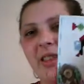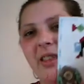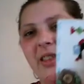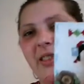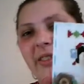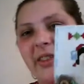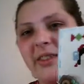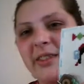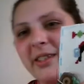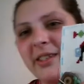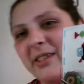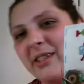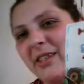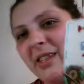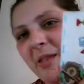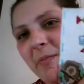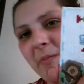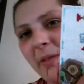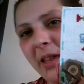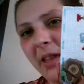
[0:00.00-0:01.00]
This is
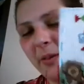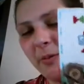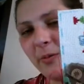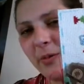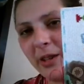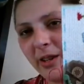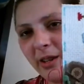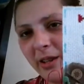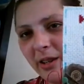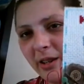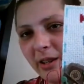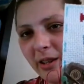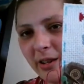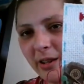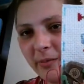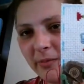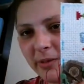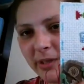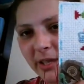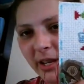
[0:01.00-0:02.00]
the penguin
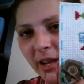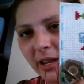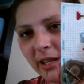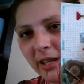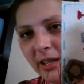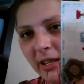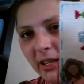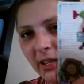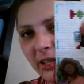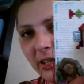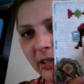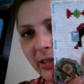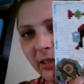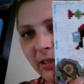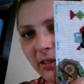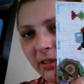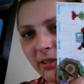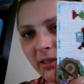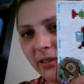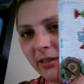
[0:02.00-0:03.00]

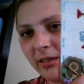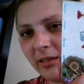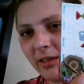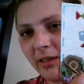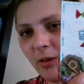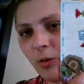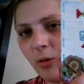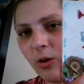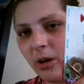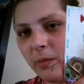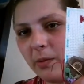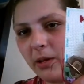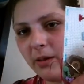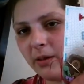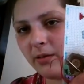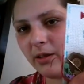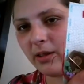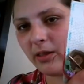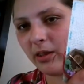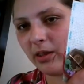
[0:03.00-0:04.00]
stocking ornament.
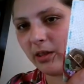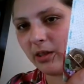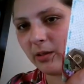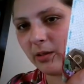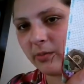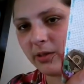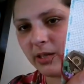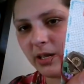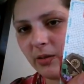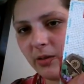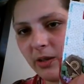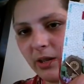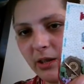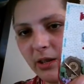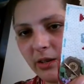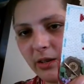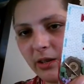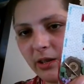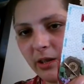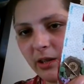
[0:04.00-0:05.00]
I think it comes down here
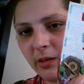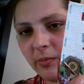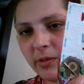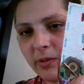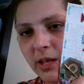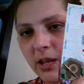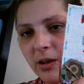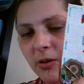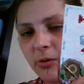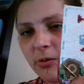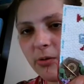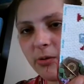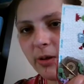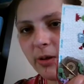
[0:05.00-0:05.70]
and then it comes out.